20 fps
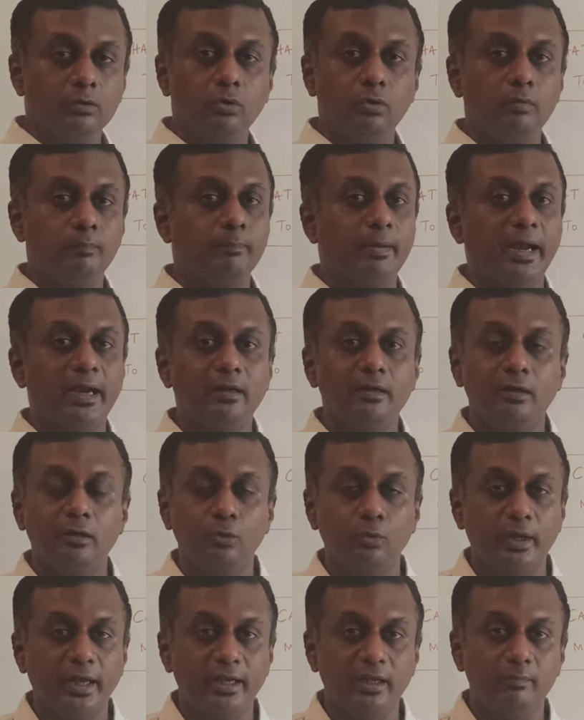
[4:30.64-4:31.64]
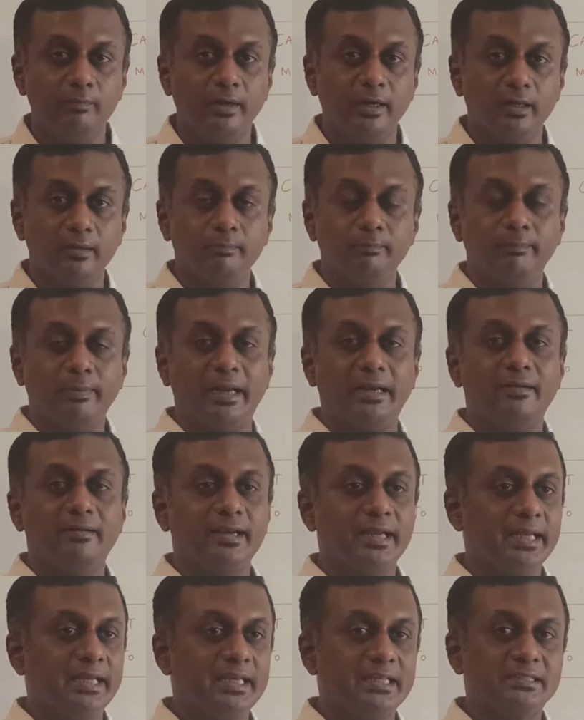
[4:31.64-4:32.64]
Don't pander to anybody.
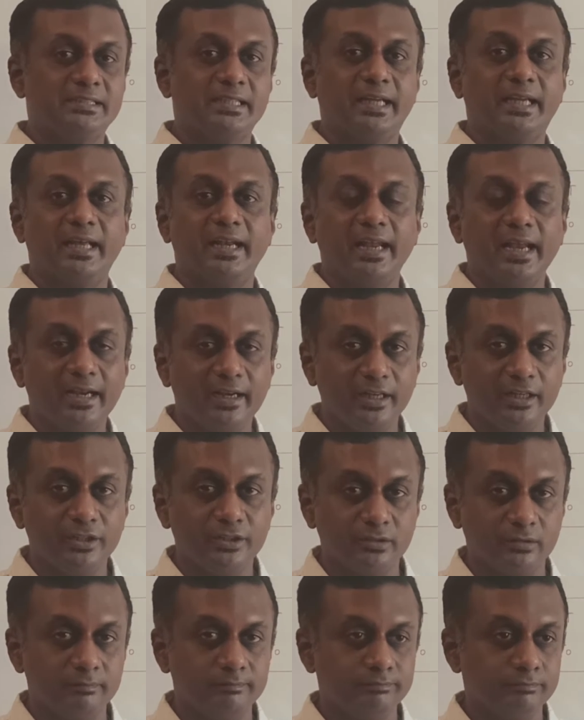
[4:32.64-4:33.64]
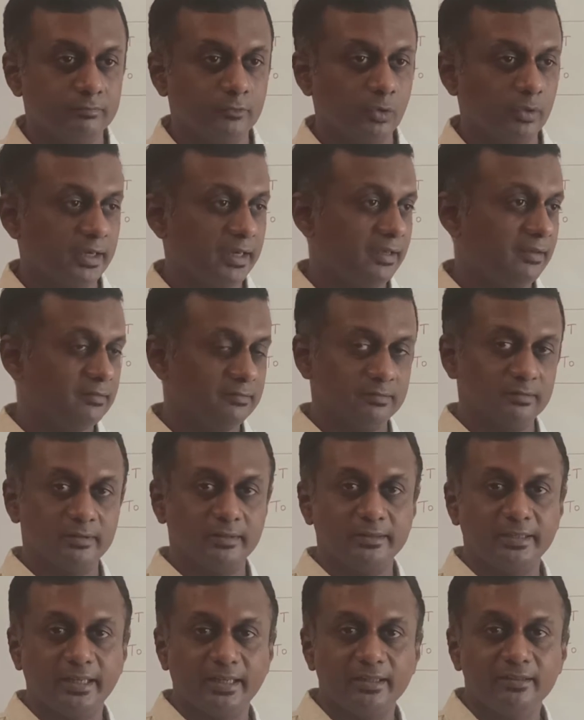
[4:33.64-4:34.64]
Pandering is like an addiction. Okay.
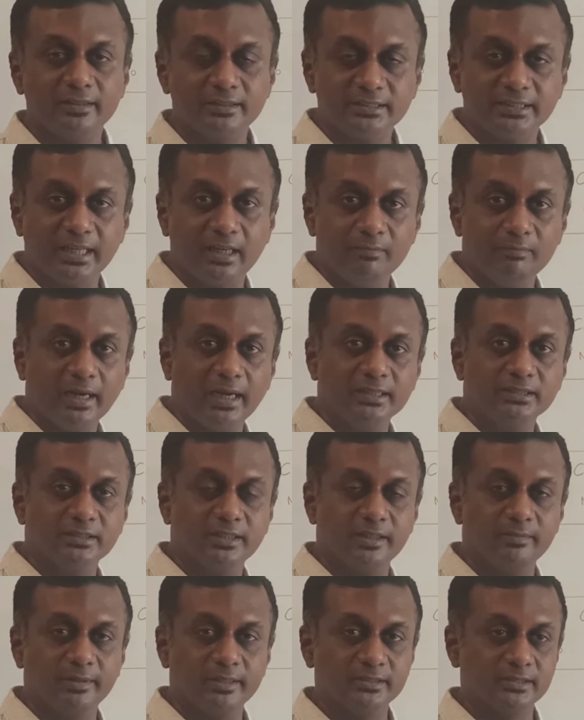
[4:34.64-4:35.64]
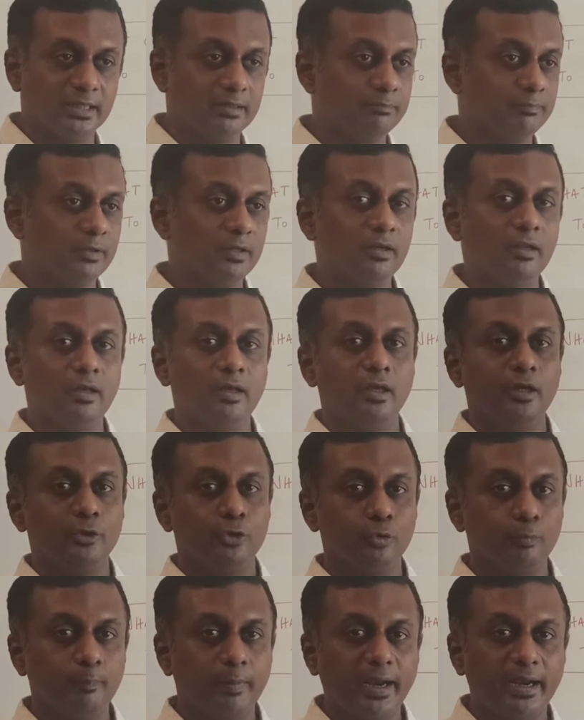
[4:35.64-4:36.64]
Taking the same ice cream example,
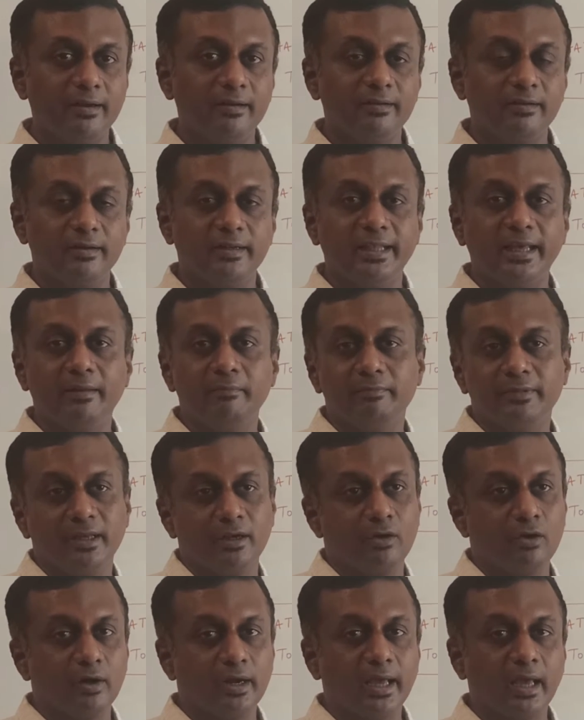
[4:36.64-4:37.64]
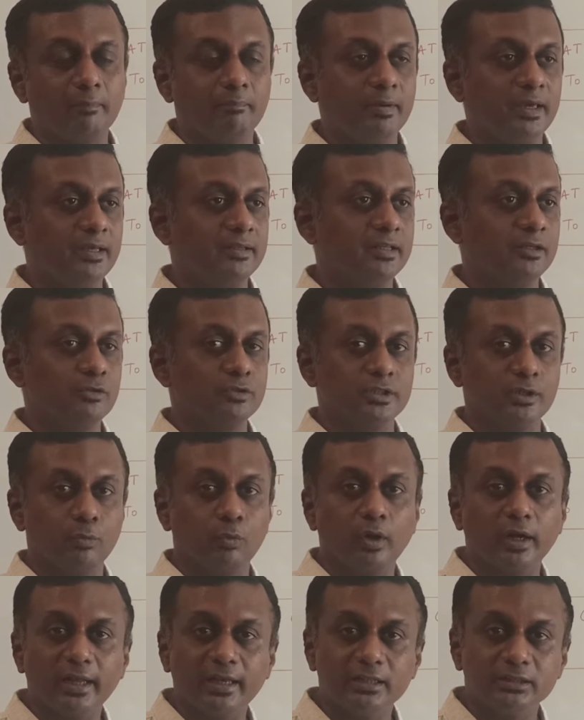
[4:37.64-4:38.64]
you pandered them. They are not happy. Then you
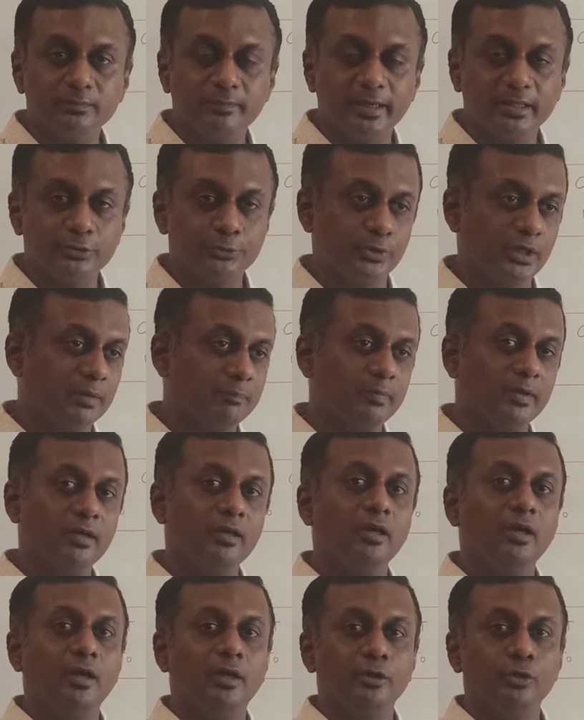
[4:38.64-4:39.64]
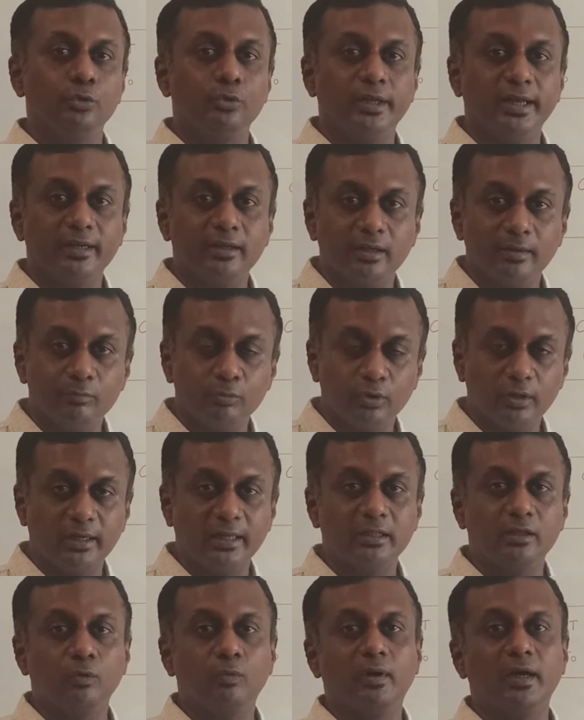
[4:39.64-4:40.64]
say, what else makes you happy? You take them to
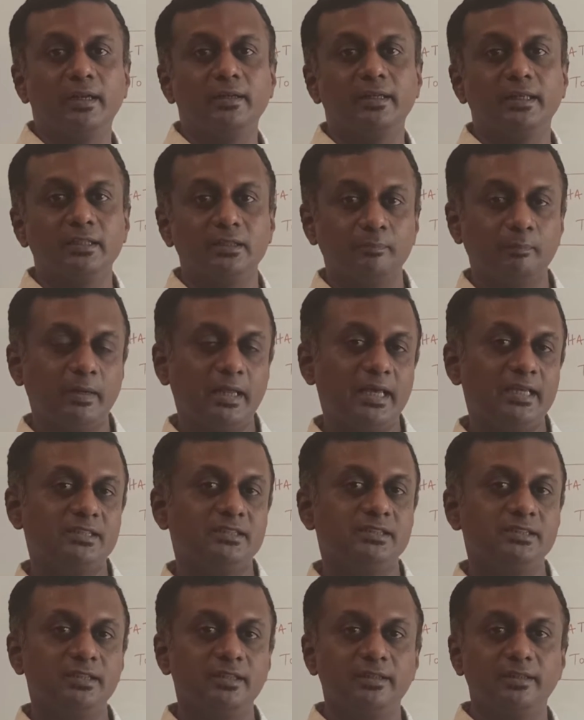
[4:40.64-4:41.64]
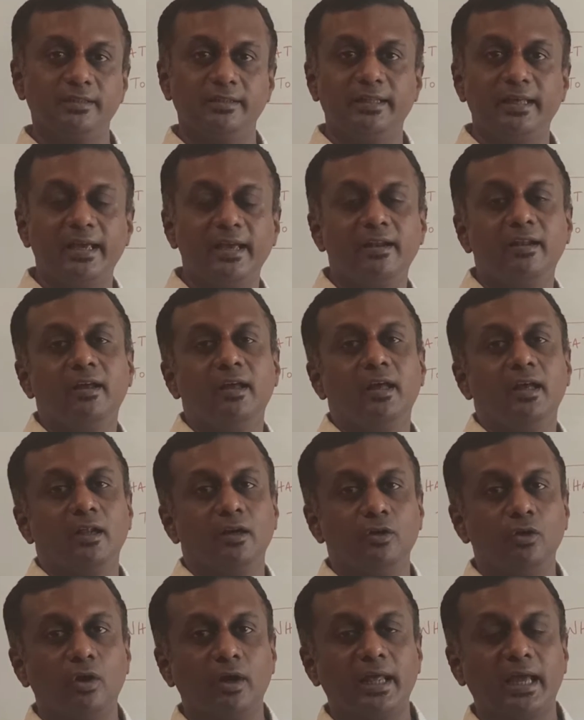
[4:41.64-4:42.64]
another one, another place, here and there.
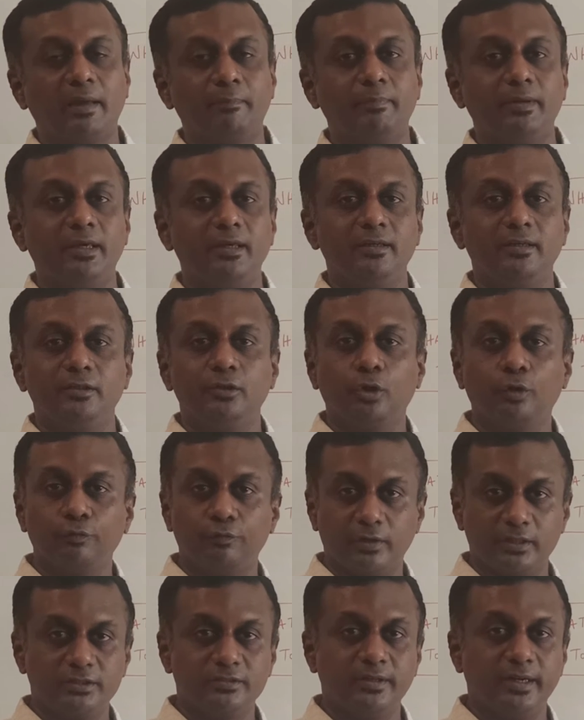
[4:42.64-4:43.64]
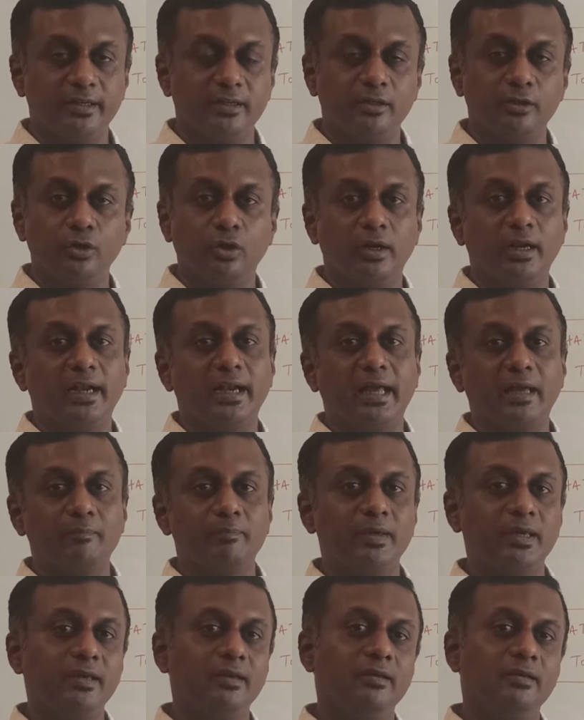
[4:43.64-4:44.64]
Not happy. You're frustrated. You're
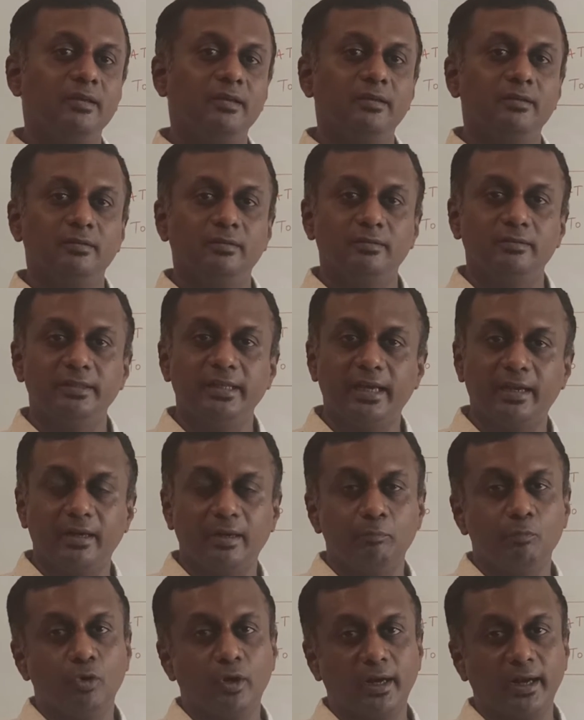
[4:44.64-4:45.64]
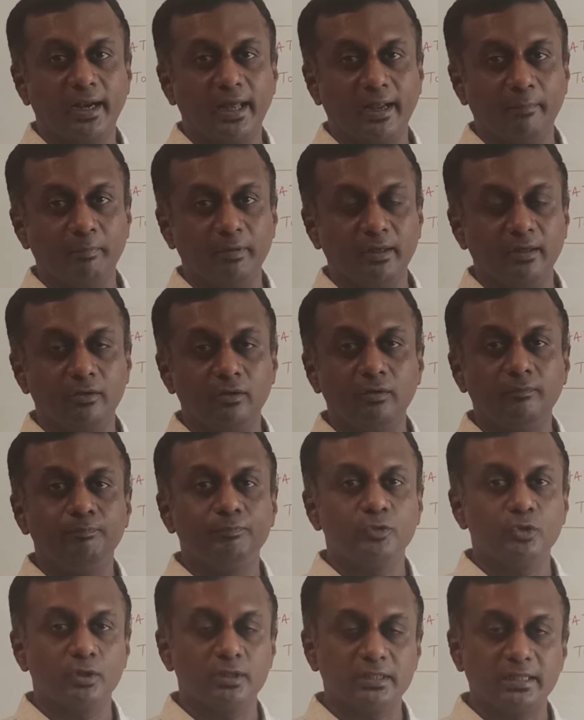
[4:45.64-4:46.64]
unhappy. They are more unhappy, you
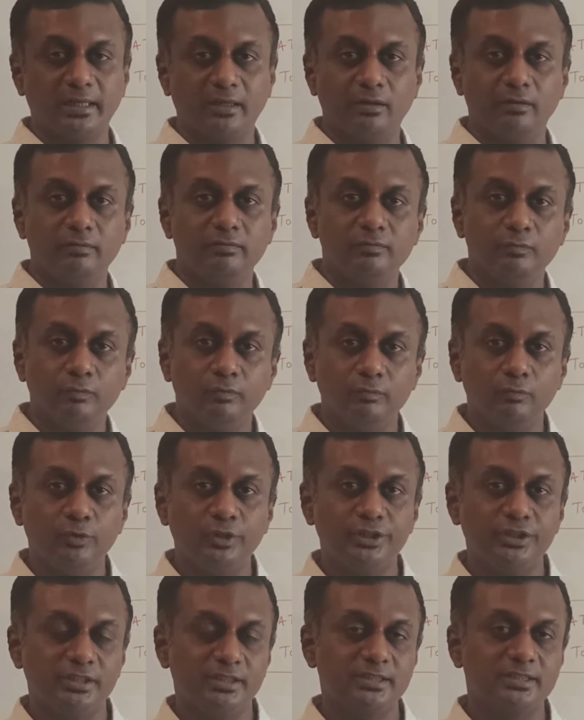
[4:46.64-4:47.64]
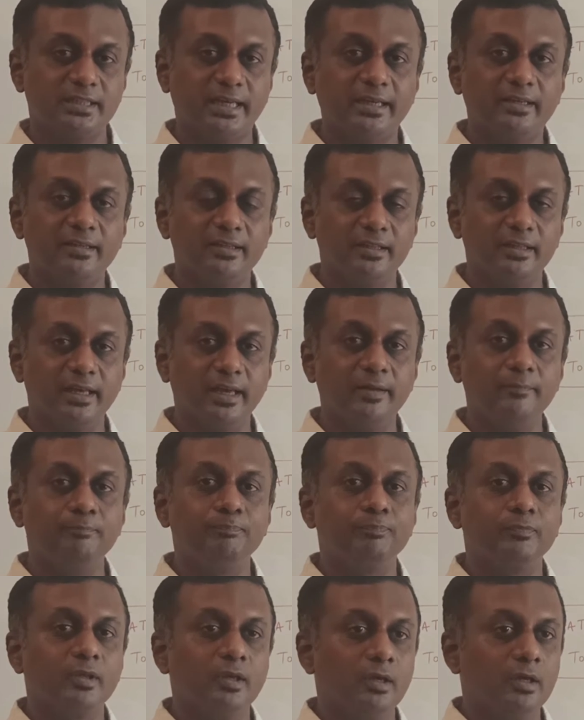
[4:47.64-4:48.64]
know. So it's like a vicious cycle
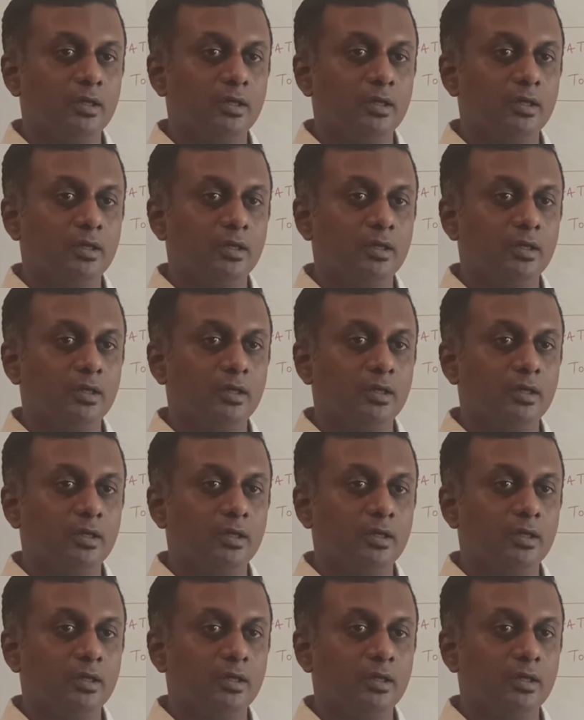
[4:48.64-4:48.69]
there.